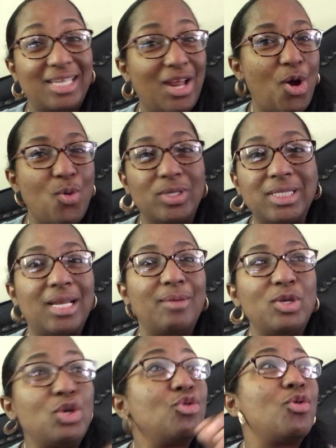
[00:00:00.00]
and I always tell
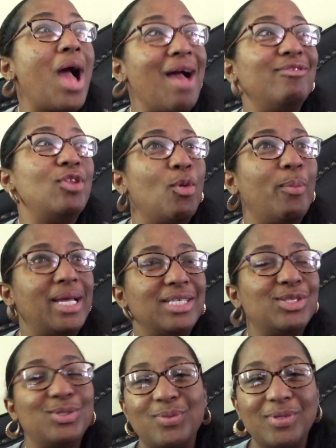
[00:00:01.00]
him, you have no
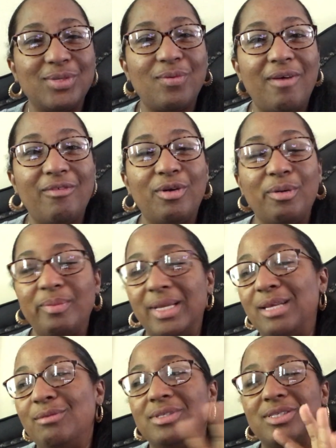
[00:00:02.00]
patience whatsoever,
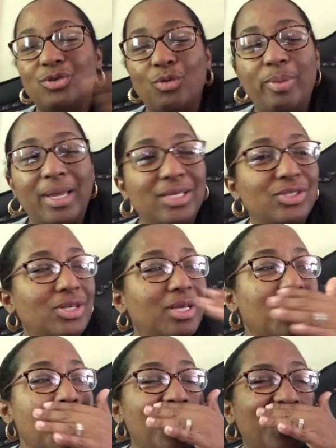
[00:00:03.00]
but he was so patient